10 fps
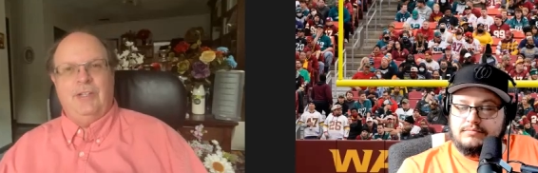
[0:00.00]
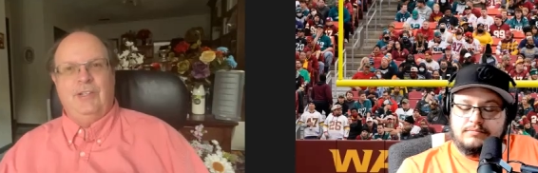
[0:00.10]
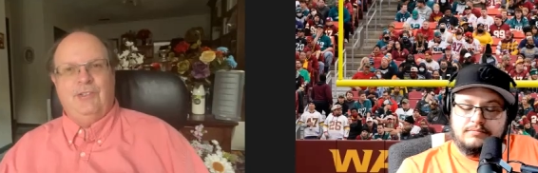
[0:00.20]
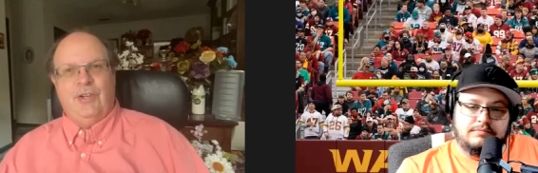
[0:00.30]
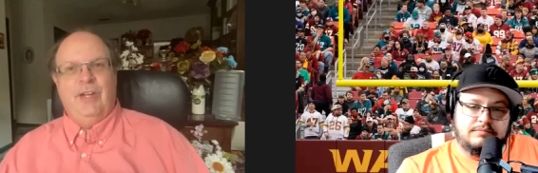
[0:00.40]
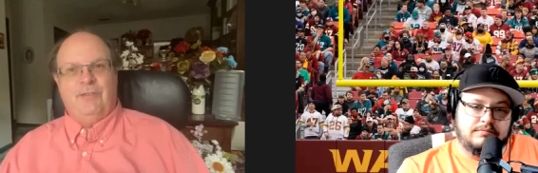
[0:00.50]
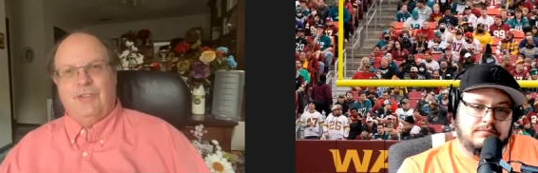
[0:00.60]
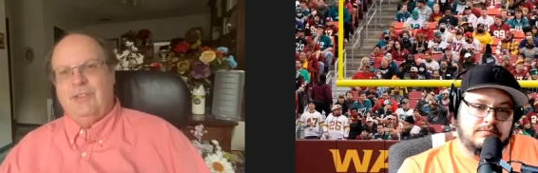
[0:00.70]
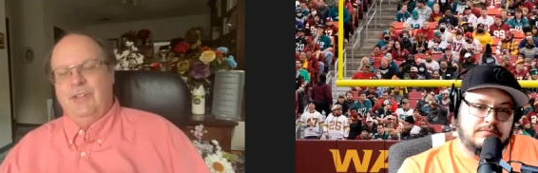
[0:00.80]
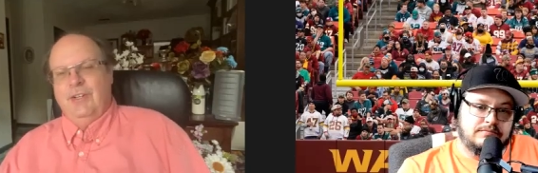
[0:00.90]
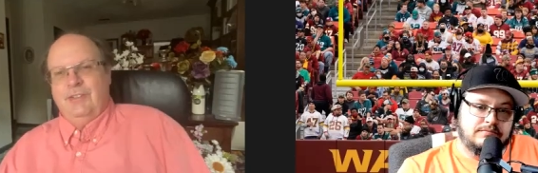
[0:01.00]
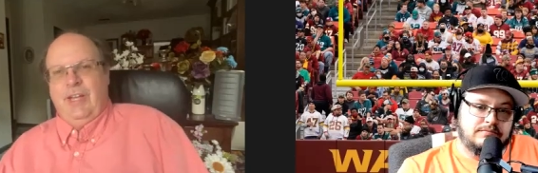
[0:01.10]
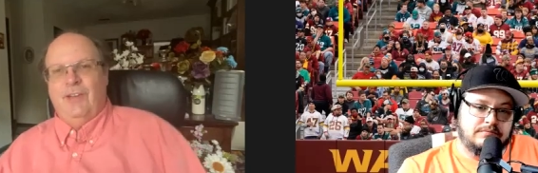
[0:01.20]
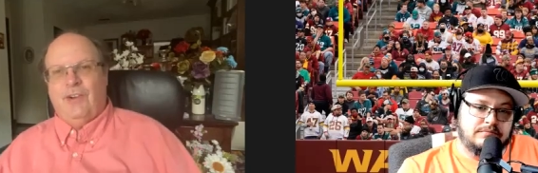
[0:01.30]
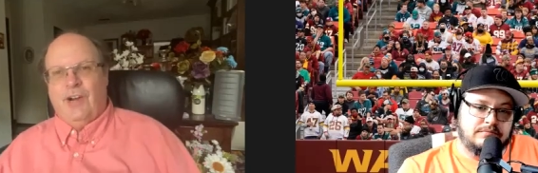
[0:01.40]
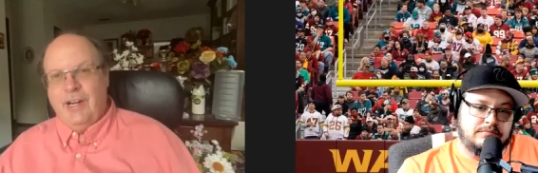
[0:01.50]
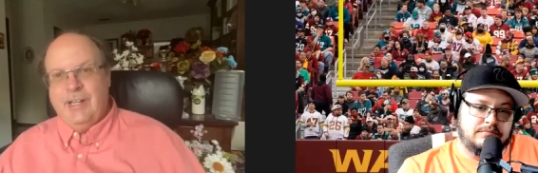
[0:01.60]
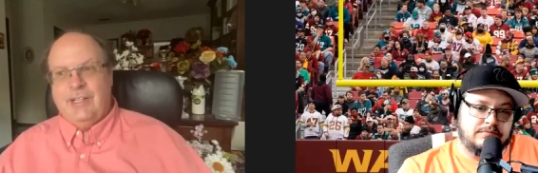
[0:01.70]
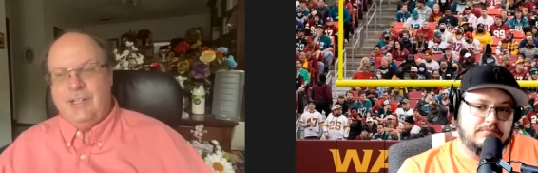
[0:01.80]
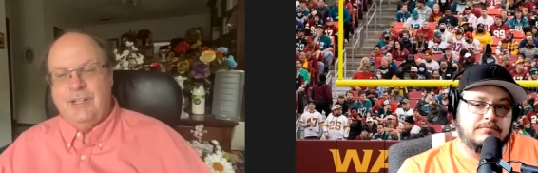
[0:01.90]
Speaker 1: can they trade for Taylor
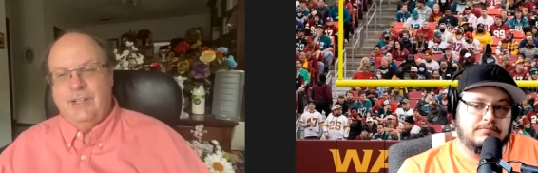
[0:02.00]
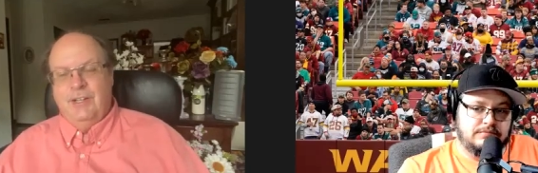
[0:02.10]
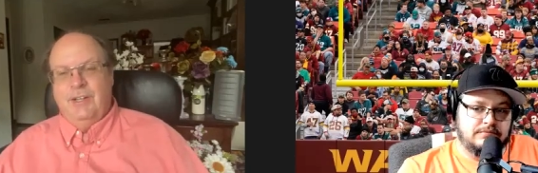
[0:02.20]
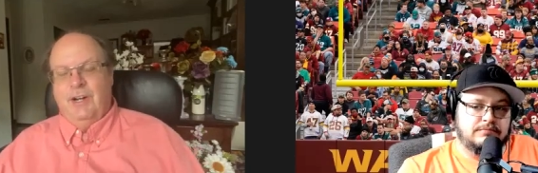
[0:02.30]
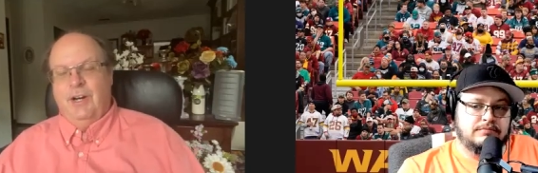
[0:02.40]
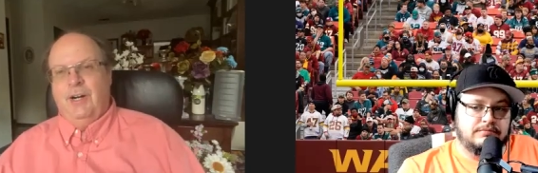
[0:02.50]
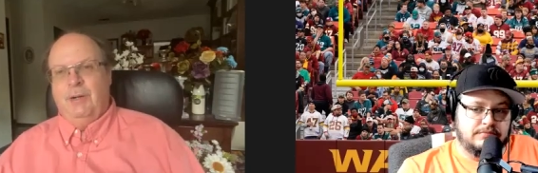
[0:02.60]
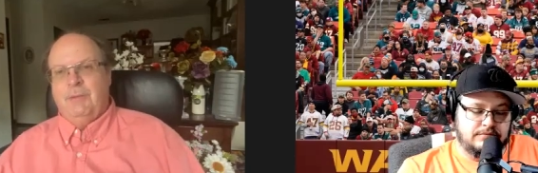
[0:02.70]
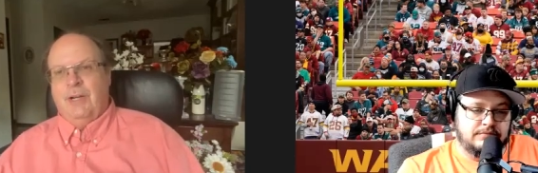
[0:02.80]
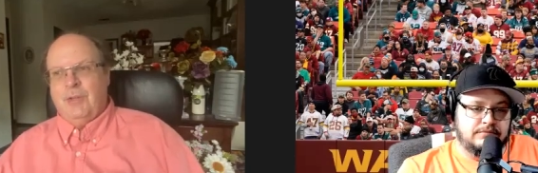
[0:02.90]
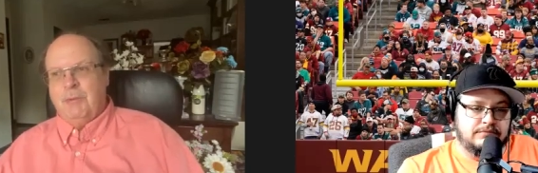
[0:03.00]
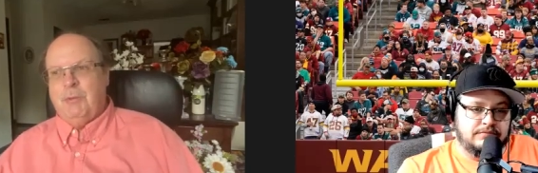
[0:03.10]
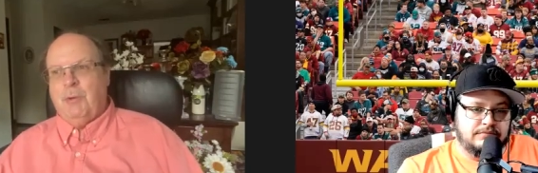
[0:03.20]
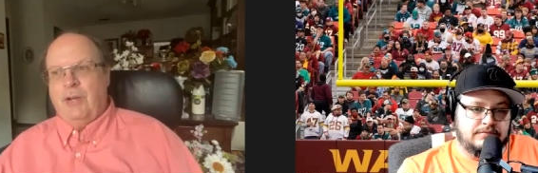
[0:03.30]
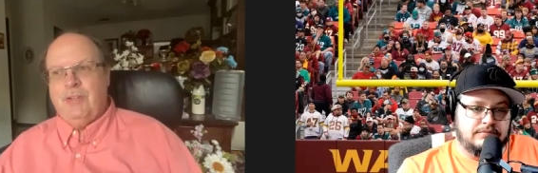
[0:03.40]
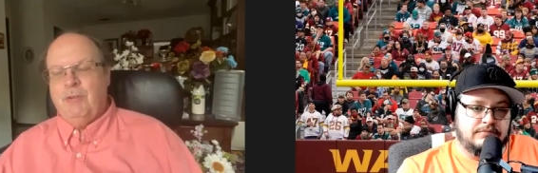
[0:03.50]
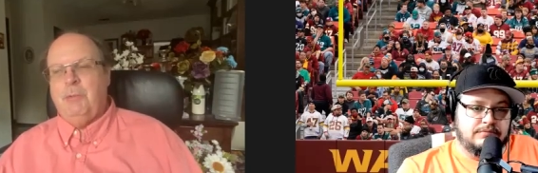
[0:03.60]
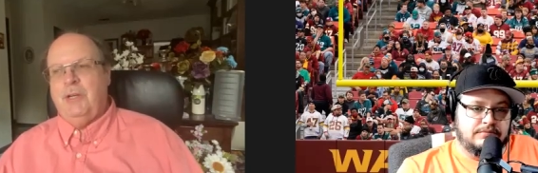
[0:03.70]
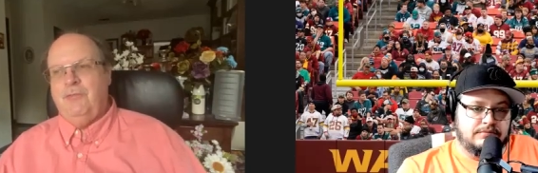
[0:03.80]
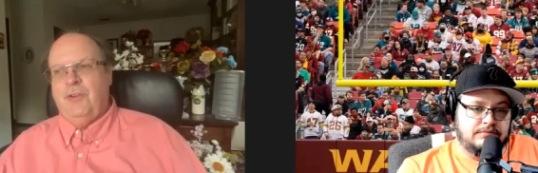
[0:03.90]
Heinicke? Um, so I'm surprised
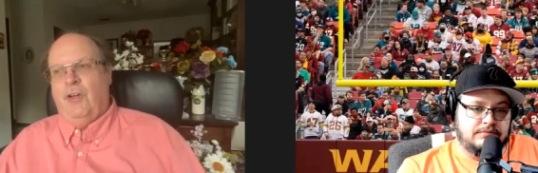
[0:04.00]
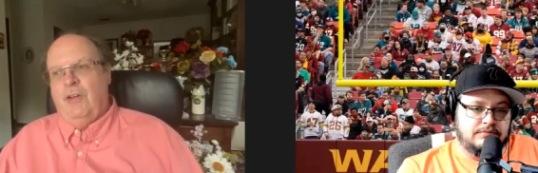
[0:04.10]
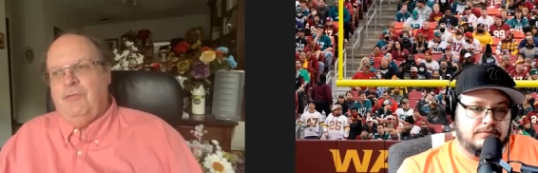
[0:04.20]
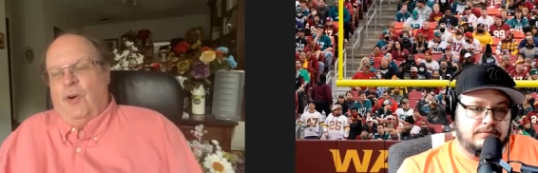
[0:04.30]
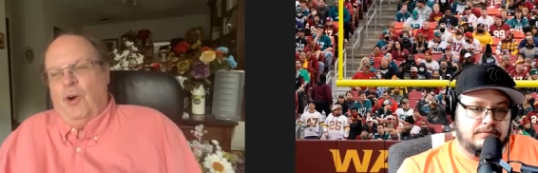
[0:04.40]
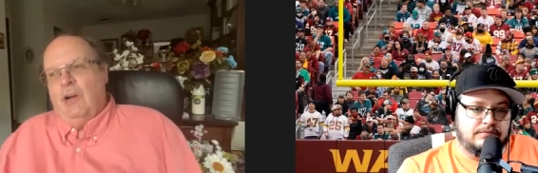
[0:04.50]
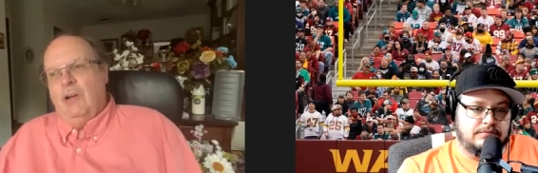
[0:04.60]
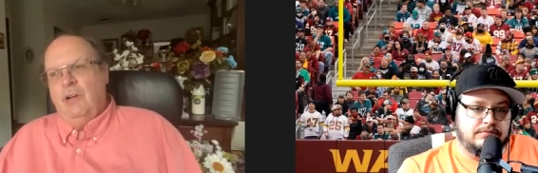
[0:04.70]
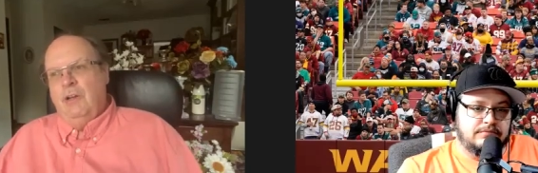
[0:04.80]
everybody fell that far.